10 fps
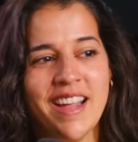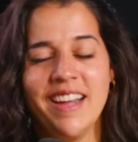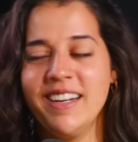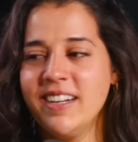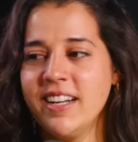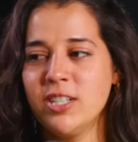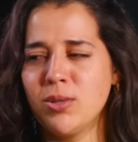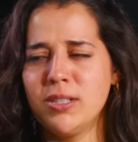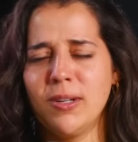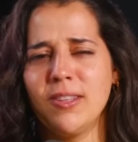In a nice
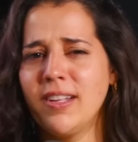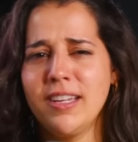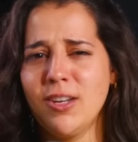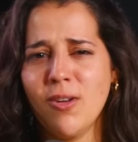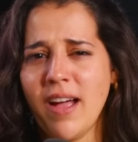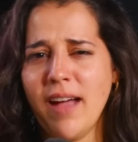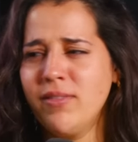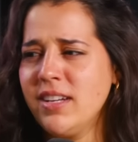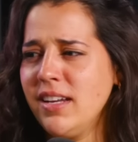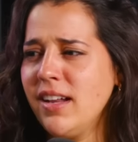restaurant, they're like, you don't have
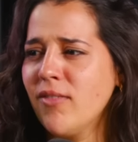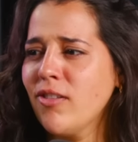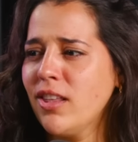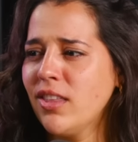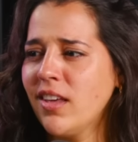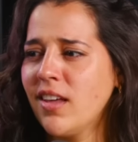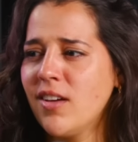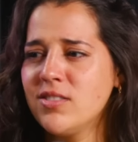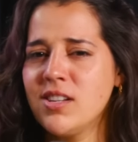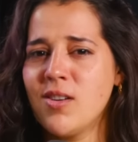to eat everything.
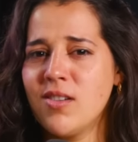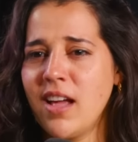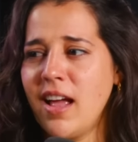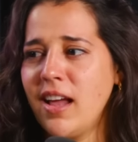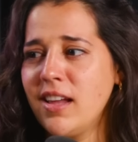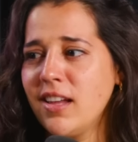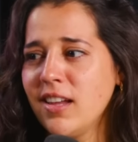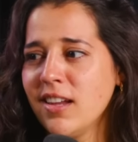I was like, okay.